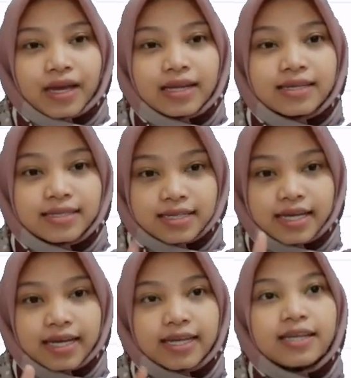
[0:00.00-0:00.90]
And the
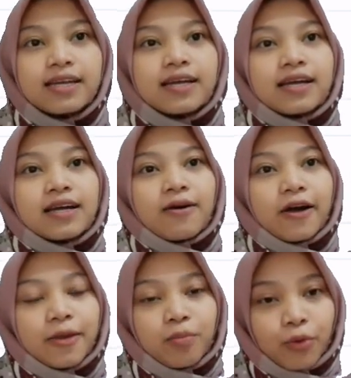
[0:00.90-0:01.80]
second,
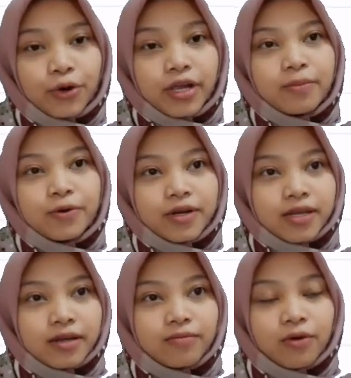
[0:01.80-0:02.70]
and more
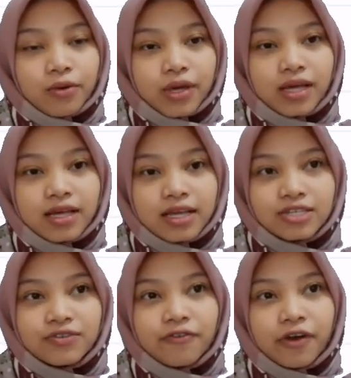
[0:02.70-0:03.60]
important, borrowing
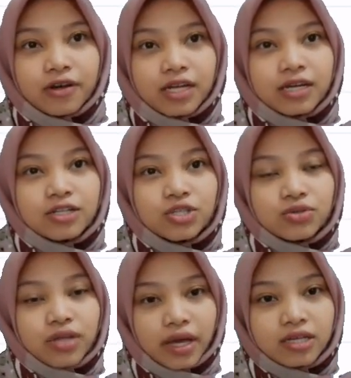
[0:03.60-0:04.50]
is related
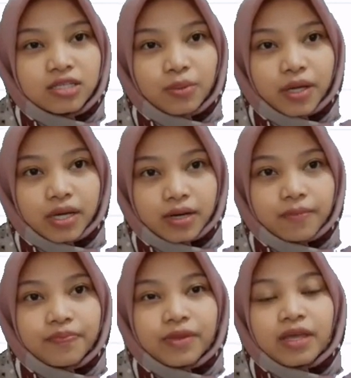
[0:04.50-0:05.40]
to taxpayer.
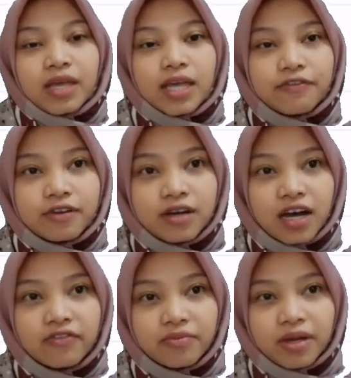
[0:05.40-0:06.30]
If the
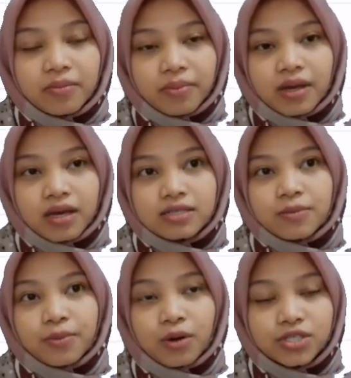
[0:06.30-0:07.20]
government pays a
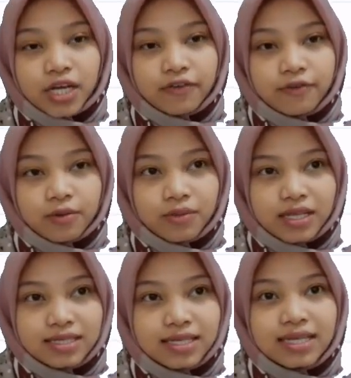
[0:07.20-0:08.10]
project from
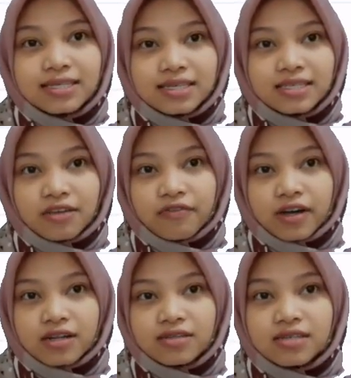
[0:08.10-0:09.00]
its existing
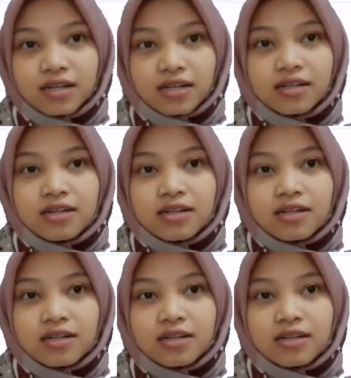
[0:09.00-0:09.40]
financial